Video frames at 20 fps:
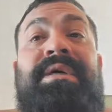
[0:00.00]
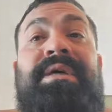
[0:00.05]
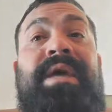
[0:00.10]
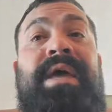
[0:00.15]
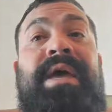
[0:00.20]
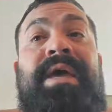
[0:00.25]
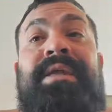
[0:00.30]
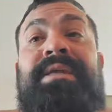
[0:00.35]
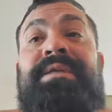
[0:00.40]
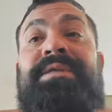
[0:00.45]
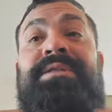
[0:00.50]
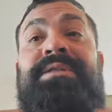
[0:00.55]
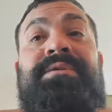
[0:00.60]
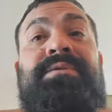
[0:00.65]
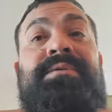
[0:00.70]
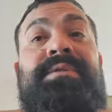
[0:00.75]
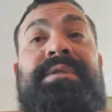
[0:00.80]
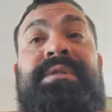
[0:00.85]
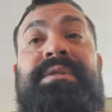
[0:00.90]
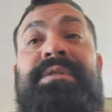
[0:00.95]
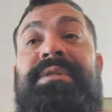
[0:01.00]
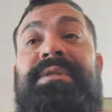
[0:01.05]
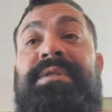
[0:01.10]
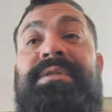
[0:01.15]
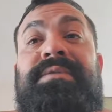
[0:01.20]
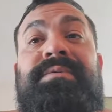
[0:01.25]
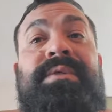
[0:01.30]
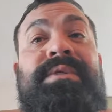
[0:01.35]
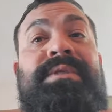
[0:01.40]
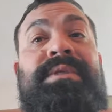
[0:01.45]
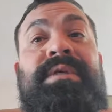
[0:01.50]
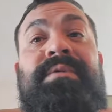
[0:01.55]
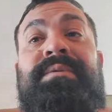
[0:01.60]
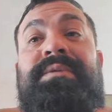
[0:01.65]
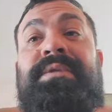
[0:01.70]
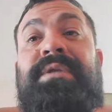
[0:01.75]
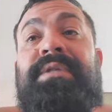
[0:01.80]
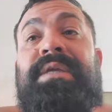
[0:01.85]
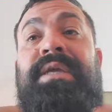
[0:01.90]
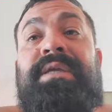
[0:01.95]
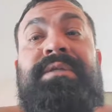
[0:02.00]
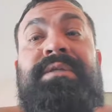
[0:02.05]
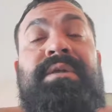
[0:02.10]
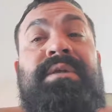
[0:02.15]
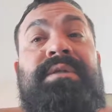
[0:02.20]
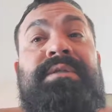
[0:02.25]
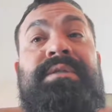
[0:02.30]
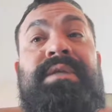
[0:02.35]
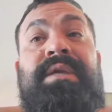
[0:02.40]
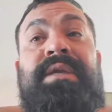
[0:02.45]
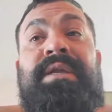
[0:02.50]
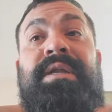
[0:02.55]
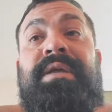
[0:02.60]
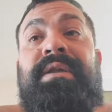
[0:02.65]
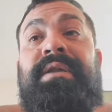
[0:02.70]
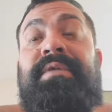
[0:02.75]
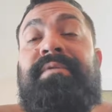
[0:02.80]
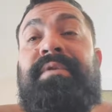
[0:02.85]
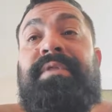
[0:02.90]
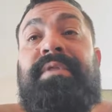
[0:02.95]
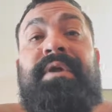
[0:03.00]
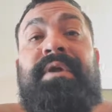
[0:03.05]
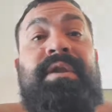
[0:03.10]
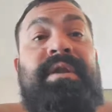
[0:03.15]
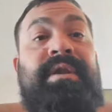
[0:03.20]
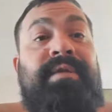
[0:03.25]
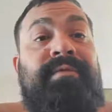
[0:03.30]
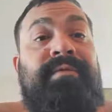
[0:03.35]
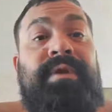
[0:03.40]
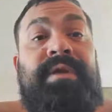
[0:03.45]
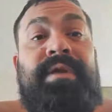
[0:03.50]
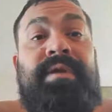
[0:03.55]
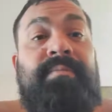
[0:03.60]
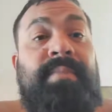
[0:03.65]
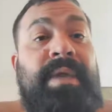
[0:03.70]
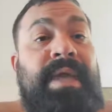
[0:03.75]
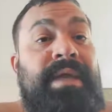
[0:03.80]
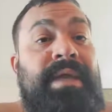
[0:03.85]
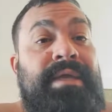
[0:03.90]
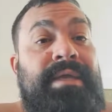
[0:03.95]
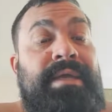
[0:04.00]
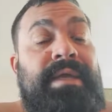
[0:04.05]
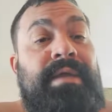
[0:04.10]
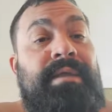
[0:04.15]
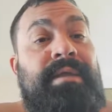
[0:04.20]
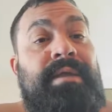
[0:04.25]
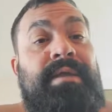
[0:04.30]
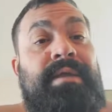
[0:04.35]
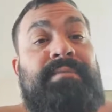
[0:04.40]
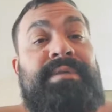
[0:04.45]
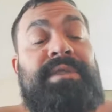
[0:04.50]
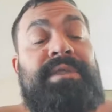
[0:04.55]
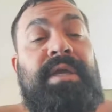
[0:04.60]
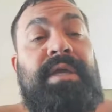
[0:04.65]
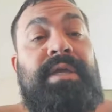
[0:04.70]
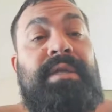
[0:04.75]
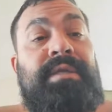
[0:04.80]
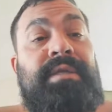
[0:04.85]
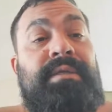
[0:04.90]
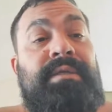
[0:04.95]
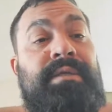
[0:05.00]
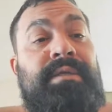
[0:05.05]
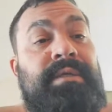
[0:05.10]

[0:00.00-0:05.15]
I had to choose it because once I was on that dark side, I never thought I'd ever come back. And now that I'm shining